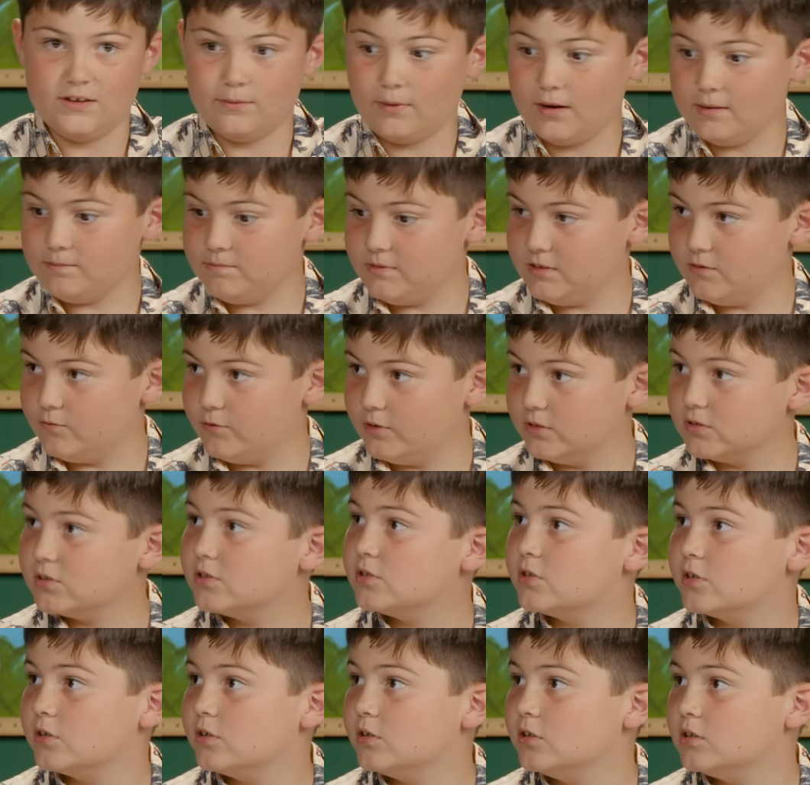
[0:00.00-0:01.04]
They might be
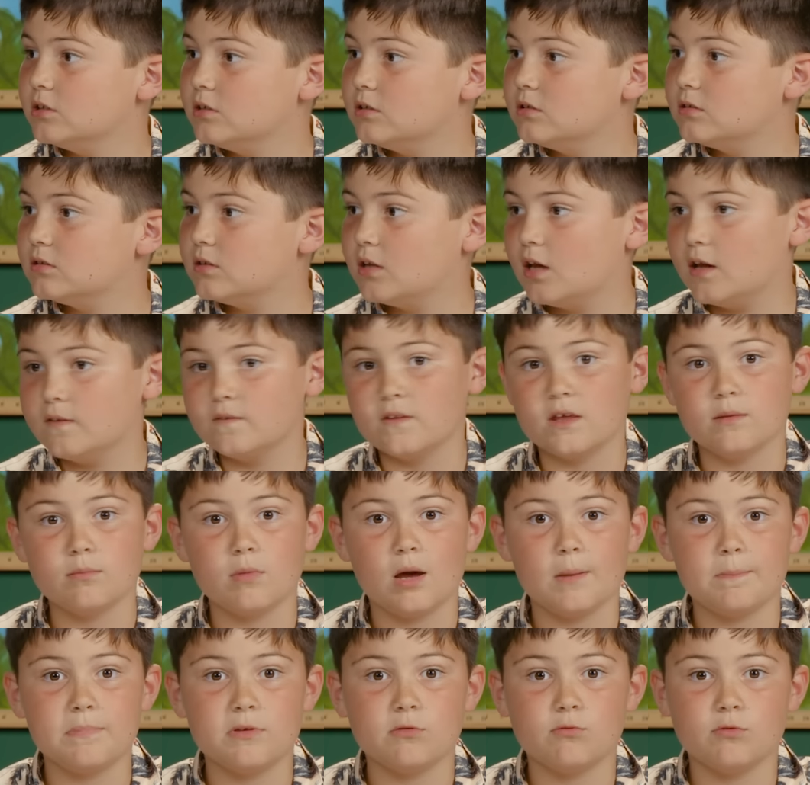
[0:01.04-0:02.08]
really good, and they
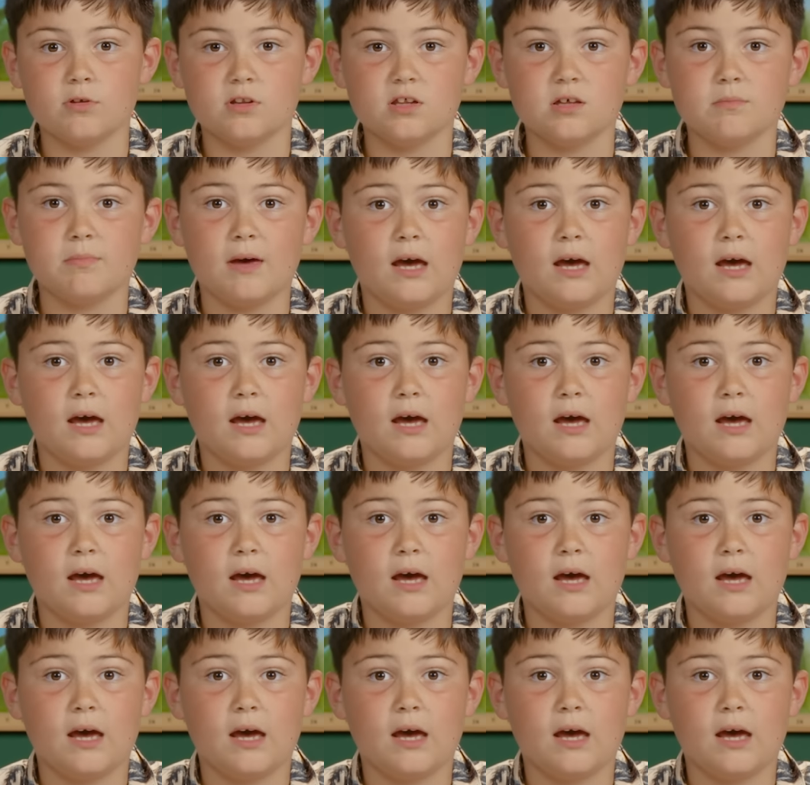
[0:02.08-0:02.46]
might be really